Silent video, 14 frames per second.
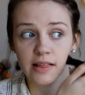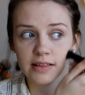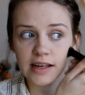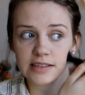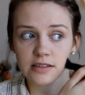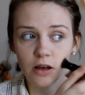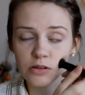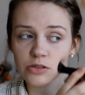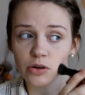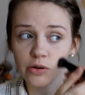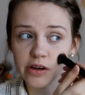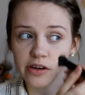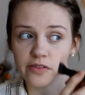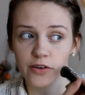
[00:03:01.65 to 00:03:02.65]
that's
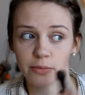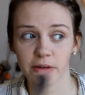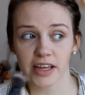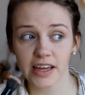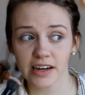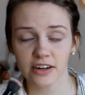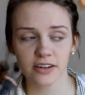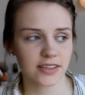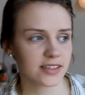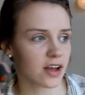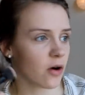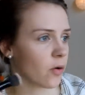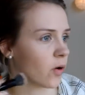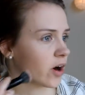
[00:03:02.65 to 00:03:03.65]
also good for
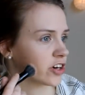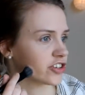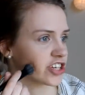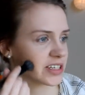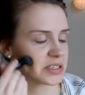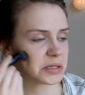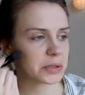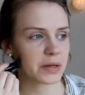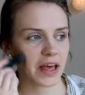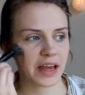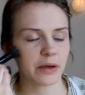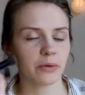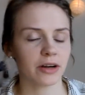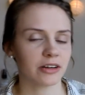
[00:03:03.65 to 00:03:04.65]
beginners or just
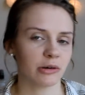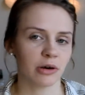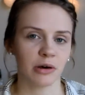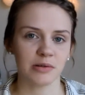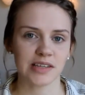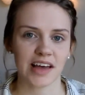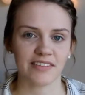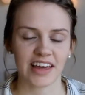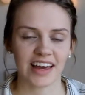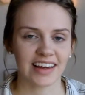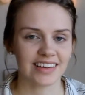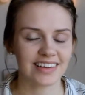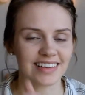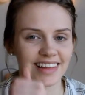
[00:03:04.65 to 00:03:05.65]
anyone who goes
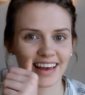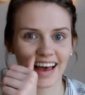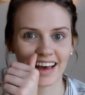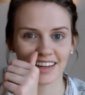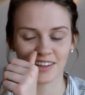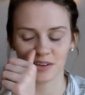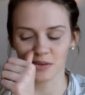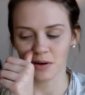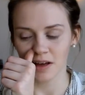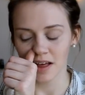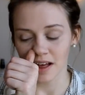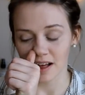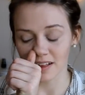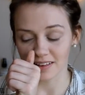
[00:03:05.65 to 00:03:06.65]
heavy-handed like I do
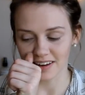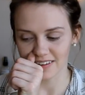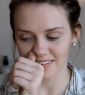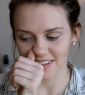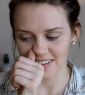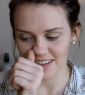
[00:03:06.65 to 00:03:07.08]
a lot of the